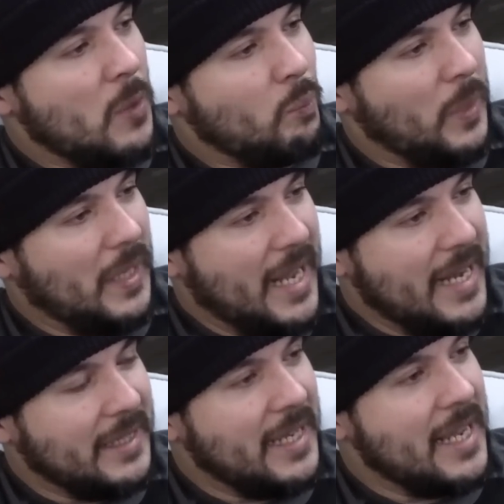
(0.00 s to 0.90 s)

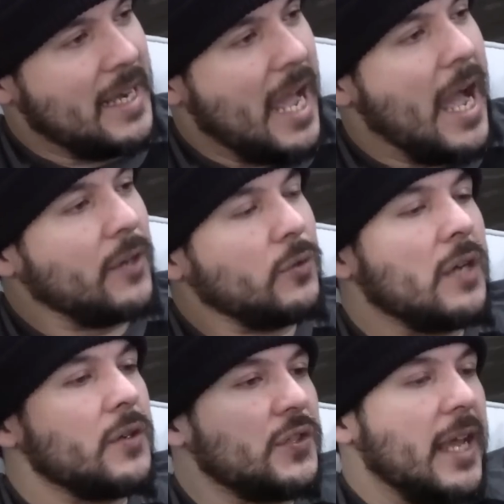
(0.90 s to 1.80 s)
plainly, and I don't
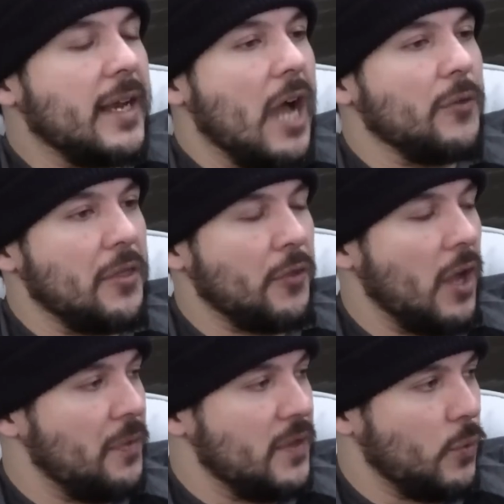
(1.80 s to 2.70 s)
understand how they
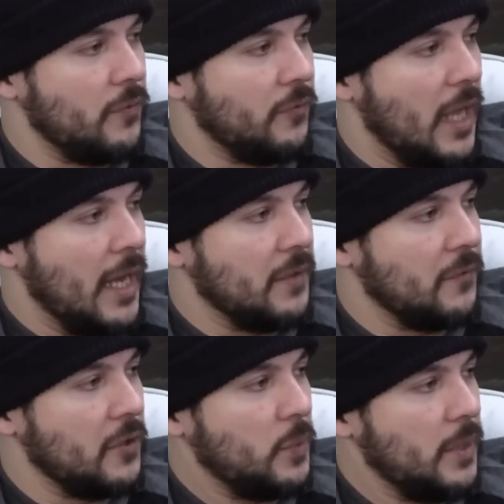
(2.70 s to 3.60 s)
thought this would fly in the
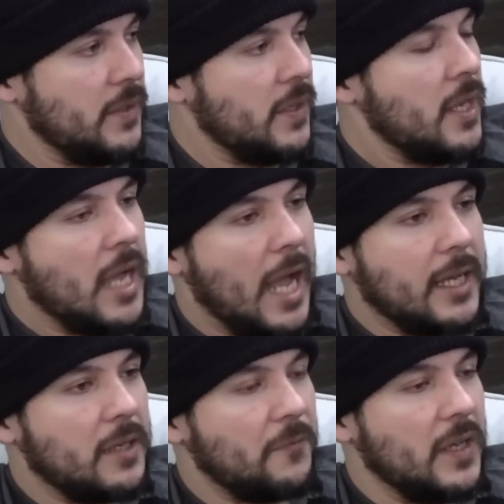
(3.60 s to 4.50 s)
first place. I
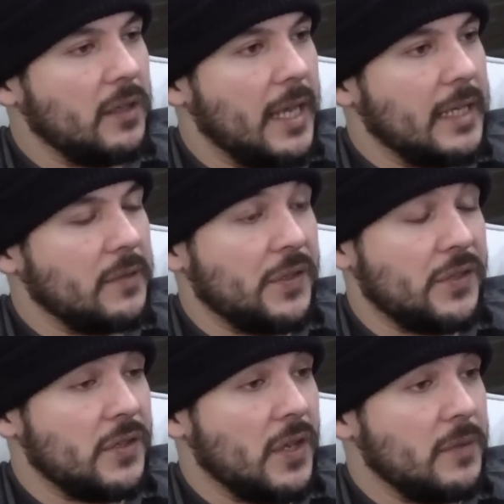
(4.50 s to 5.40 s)
kind of feel like
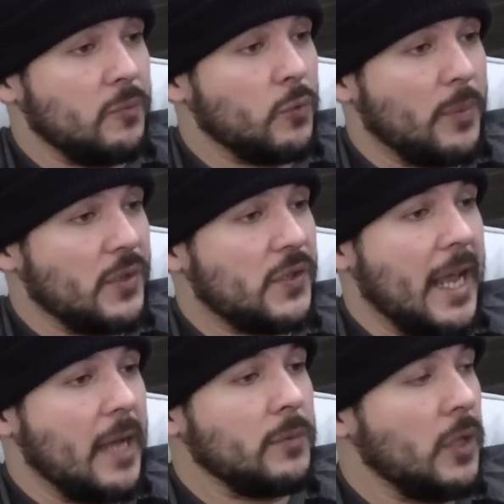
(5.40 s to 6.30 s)
this is a rubber
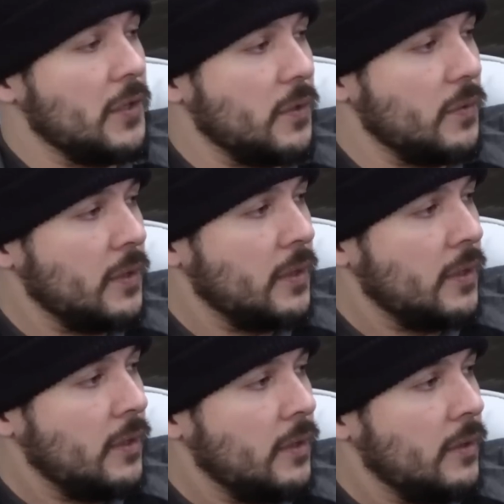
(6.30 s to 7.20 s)
stamp lawsuit.
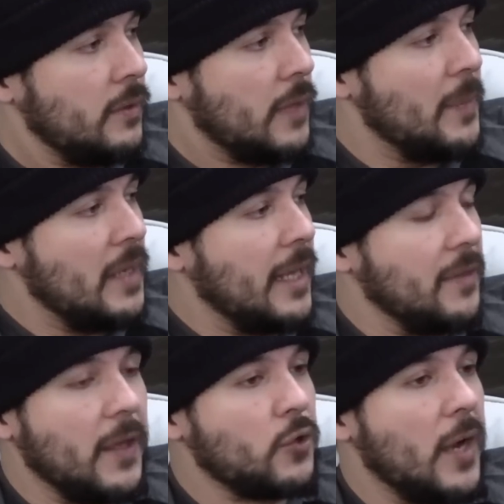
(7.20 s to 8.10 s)
I mean,
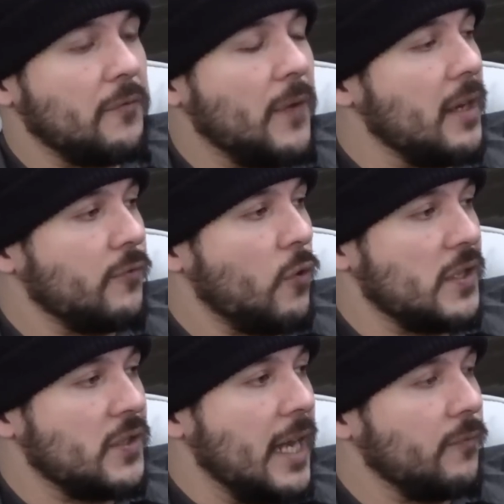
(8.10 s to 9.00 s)
like, they'll try and fight it. Of
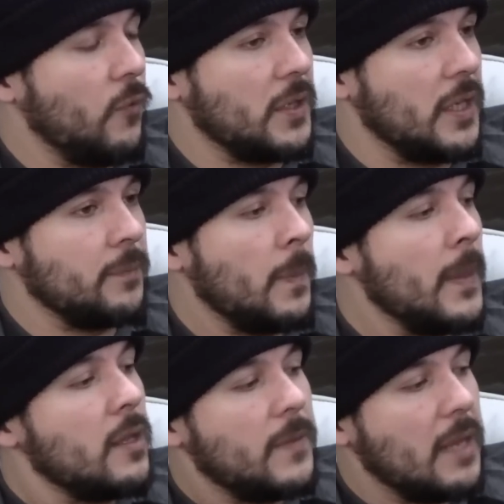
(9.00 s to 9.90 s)
course, it's California.
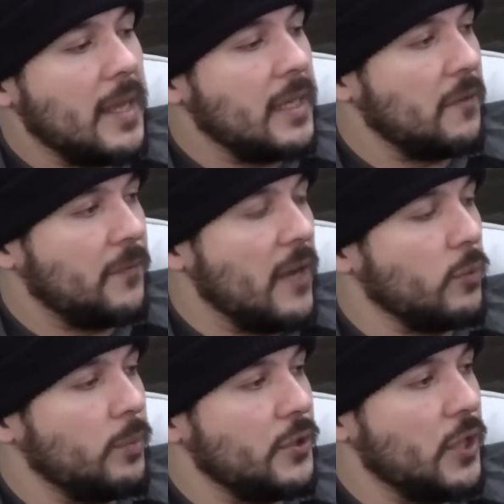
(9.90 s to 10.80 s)
They may get a
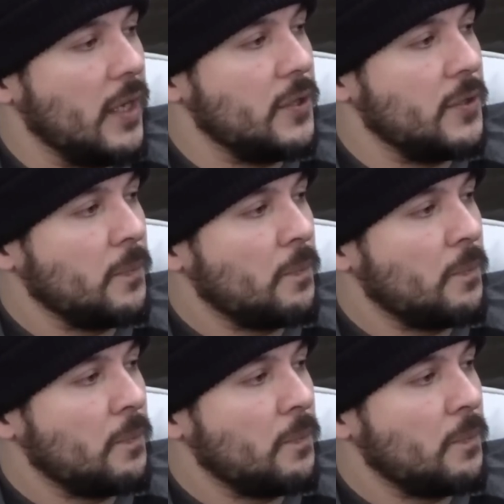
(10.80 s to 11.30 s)
favorable judge.